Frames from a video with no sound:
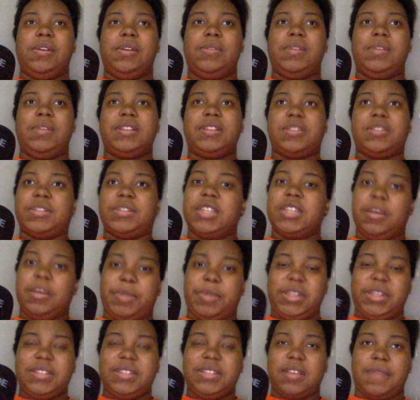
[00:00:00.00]
assaulting a
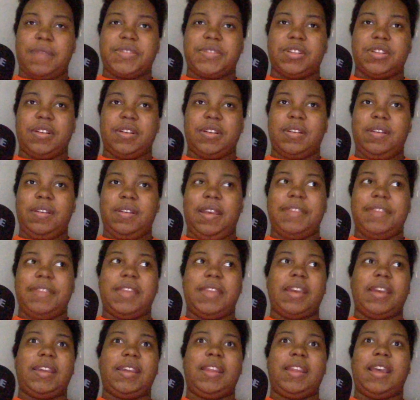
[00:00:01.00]
police officer. And
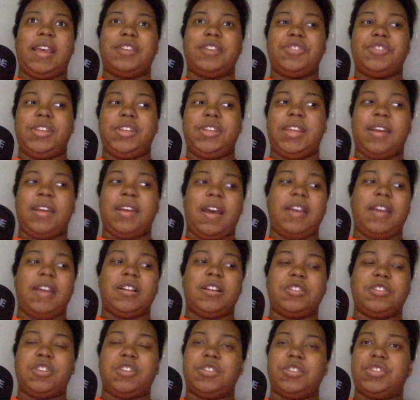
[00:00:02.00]
that can actually get
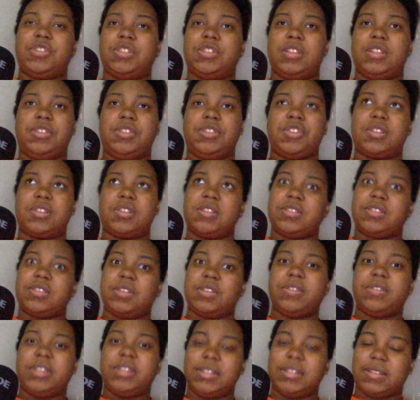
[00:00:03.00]
higher charges than just
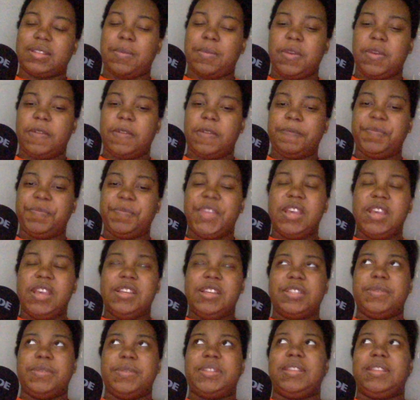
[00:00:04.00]
assaulting someone.
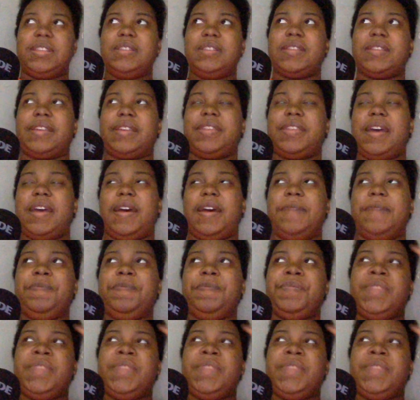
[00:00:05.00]
So it's things like that.